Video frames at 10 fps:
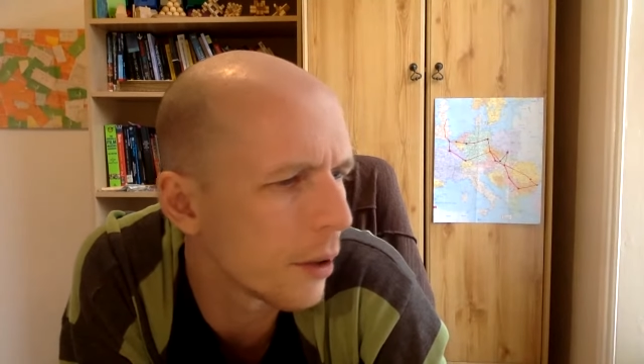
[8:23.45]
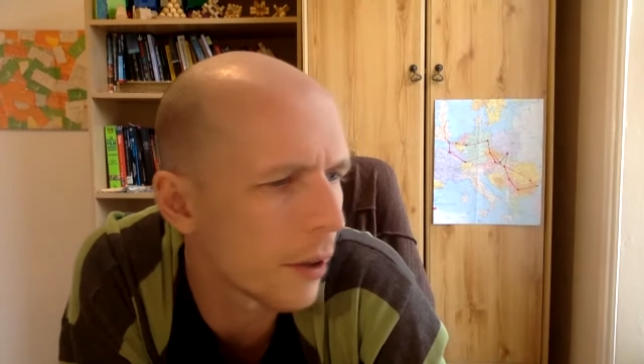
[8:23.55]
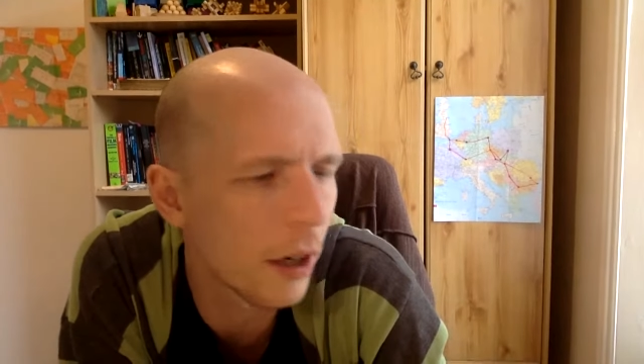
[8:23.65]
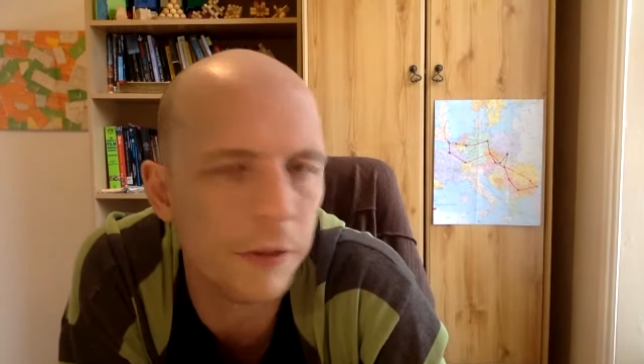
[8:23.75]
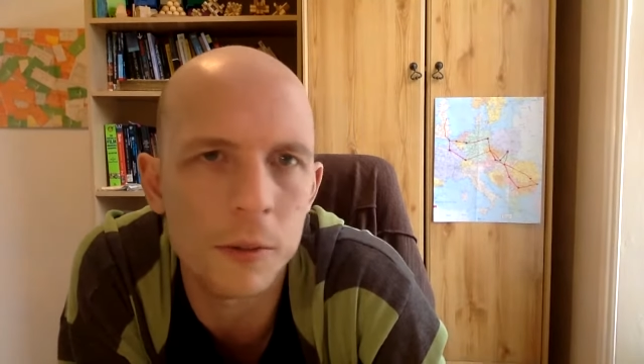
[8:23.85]
other
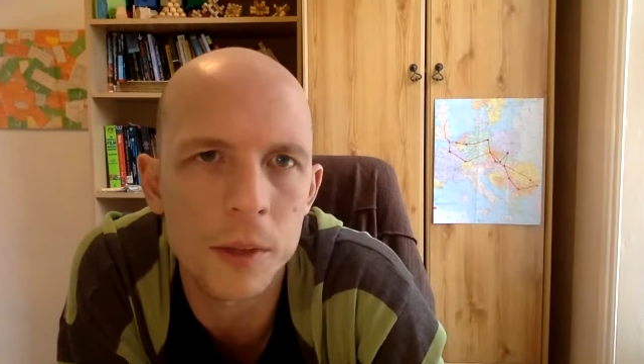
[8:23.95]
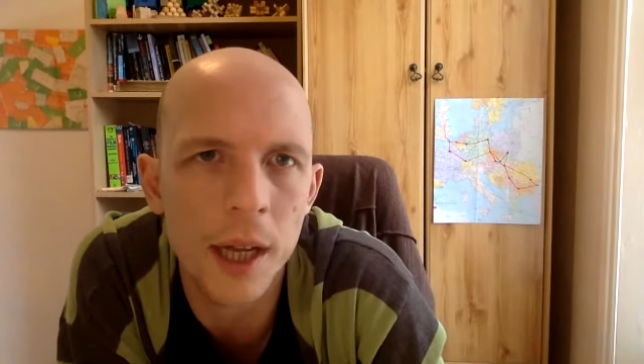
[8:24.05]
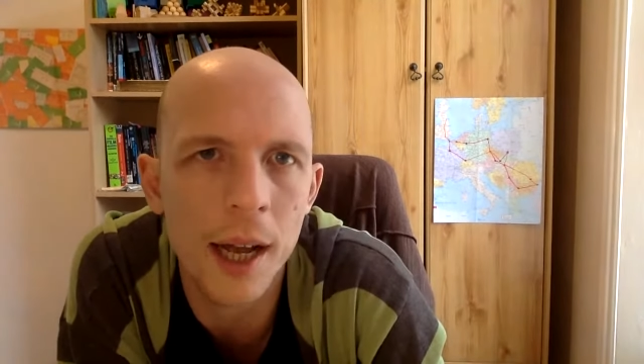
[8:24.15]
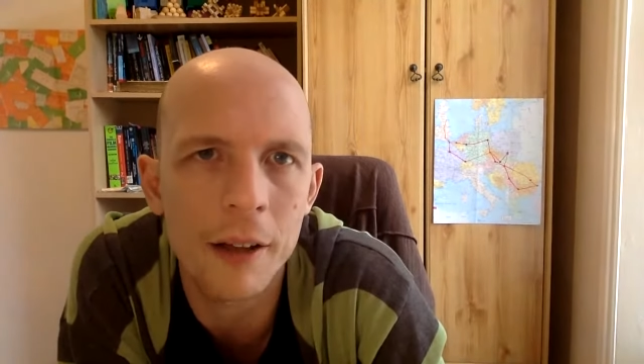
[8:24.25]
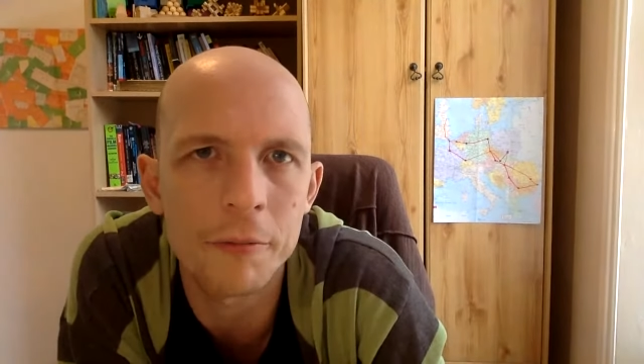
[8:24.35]
art forms
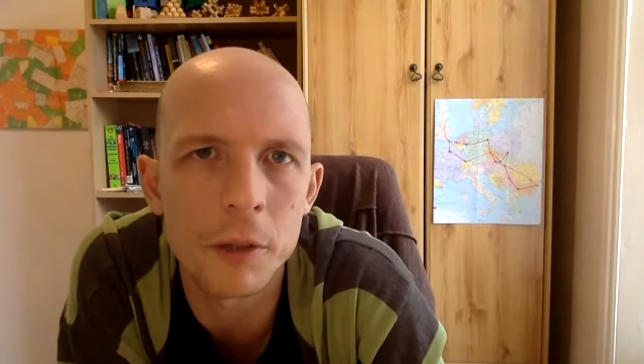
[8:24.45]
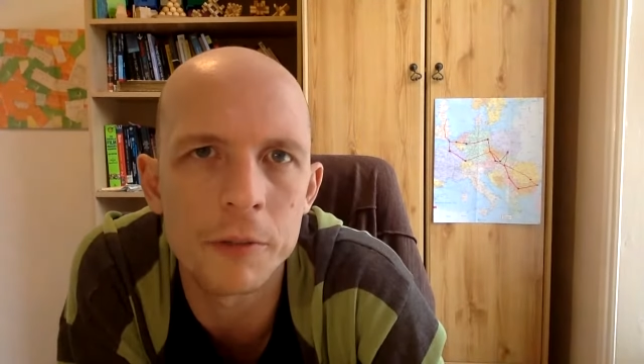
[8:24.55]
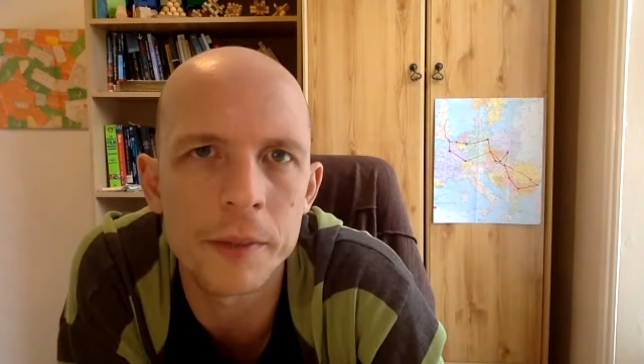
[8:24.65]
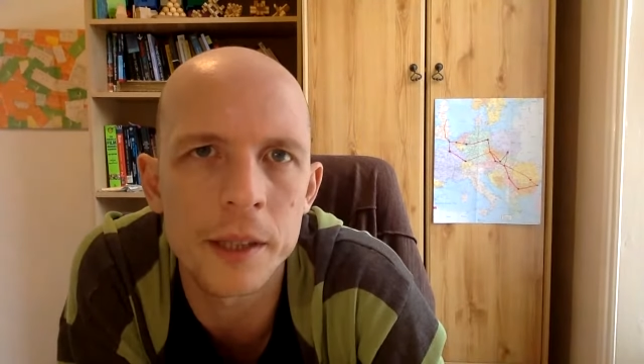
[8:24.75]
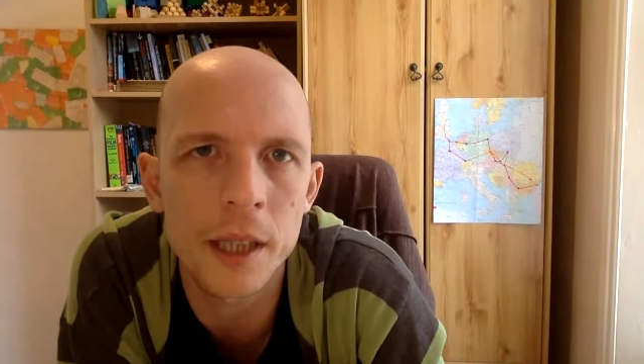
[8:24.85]
that have
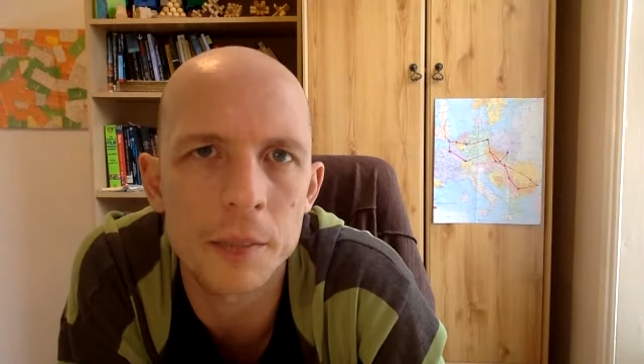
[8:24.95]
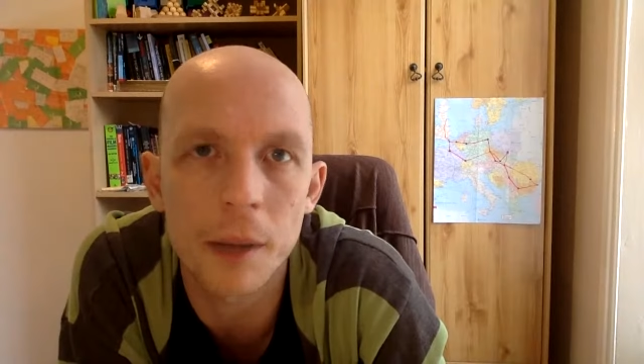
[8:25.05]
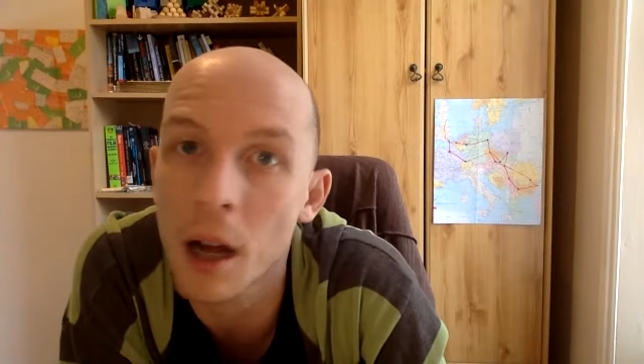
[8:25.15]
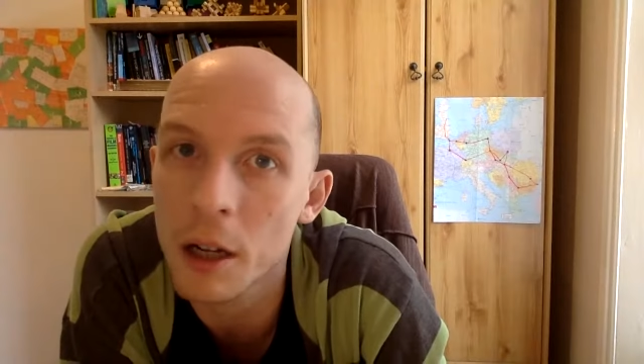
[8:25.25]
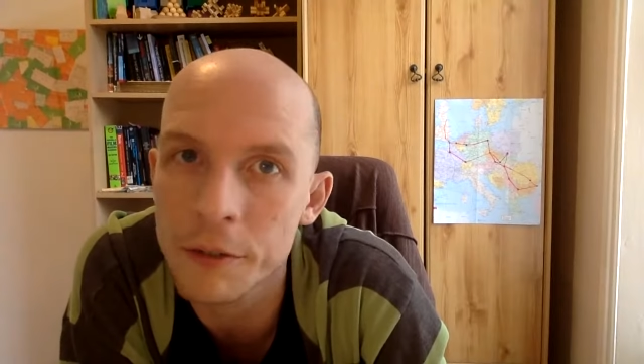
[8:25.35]
movement as
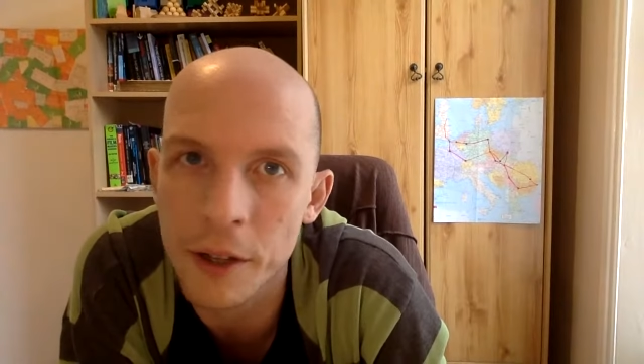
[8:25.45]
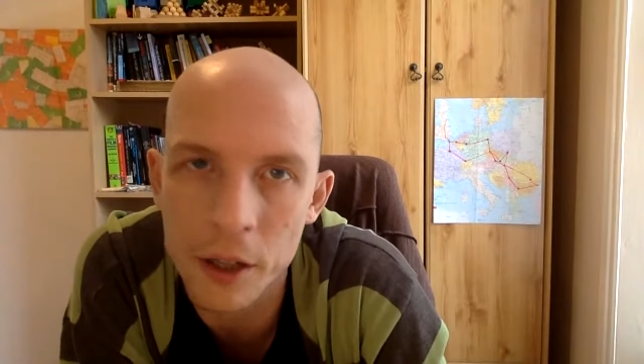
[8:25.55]
part of their